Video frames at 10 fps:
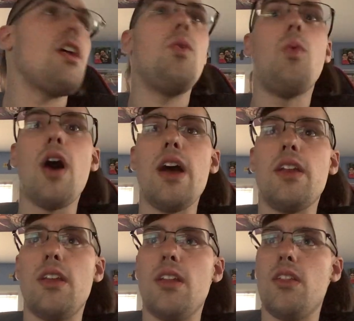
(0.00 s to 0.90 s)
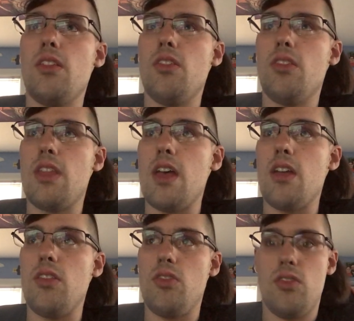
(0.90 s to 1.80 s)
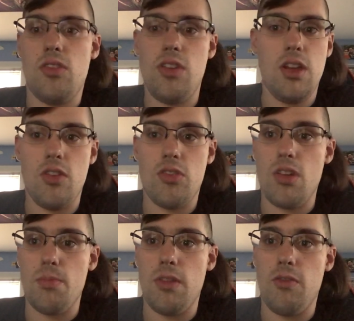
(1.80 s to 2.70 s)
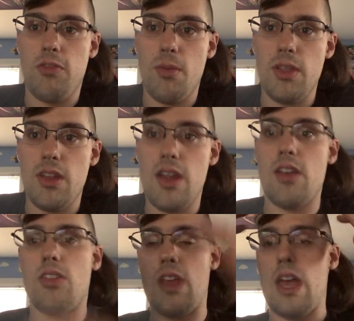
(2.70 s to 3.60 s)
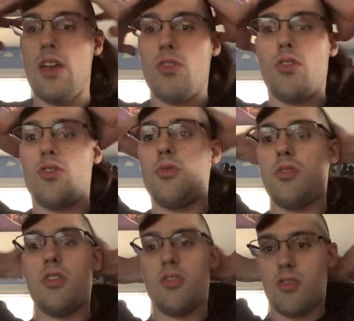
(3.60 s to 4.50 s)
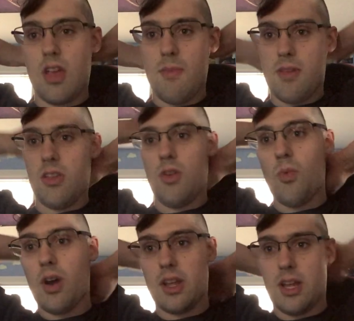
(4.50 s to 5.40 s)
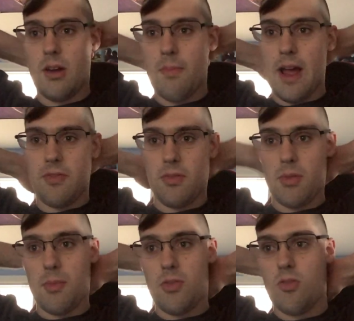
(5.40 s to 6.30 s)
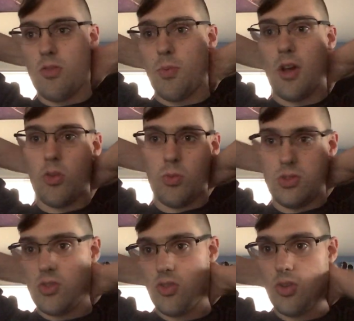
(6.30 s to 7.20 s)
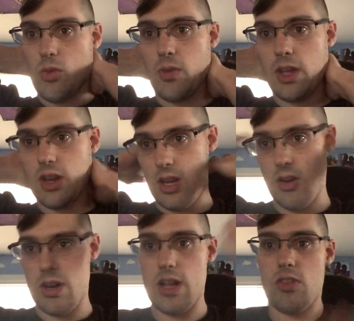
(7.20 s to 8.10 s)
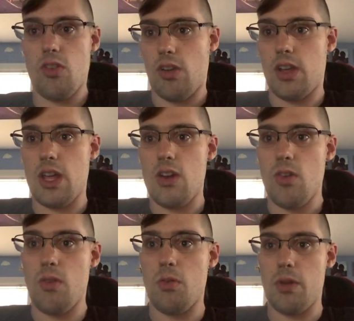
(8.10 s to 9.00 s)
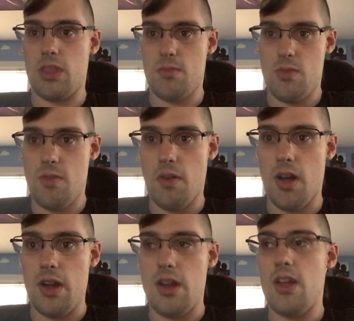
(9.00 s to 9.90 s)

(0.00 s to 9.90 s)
you want that to hear something from it the next day is also an understatement. You want to hear back from them as soon as possible just so we can hear an answer and get it over with and move on.